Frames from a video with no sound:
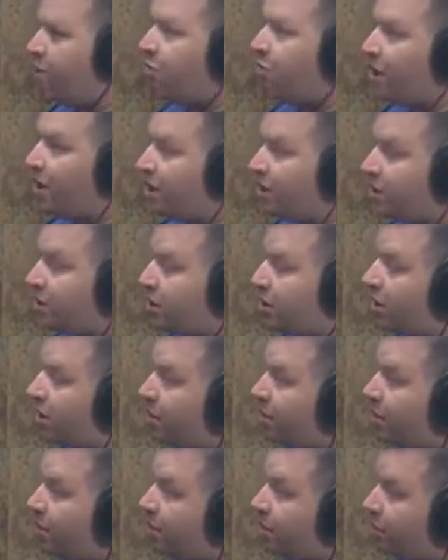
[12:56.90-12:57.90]
medicine
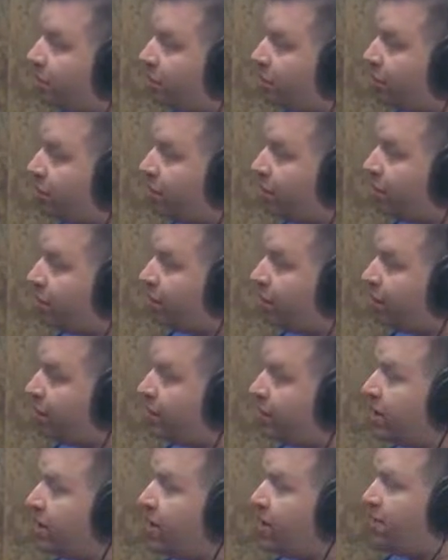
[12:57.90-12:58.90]
that people don't really
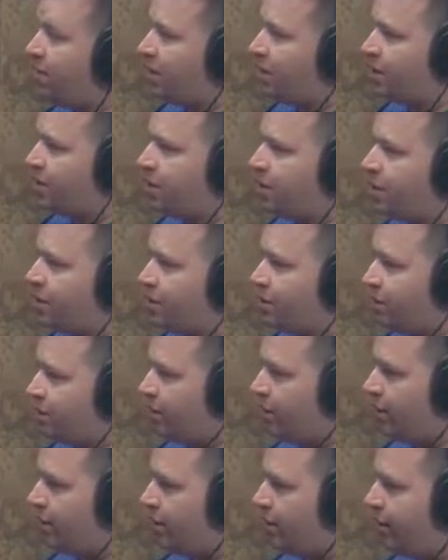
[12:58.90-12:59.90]
realize. But also he was
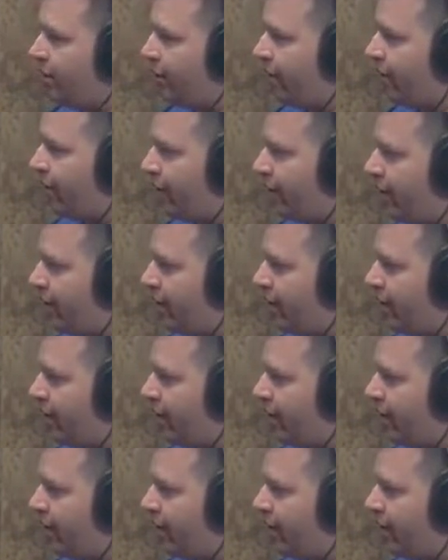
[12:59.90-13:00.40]
a very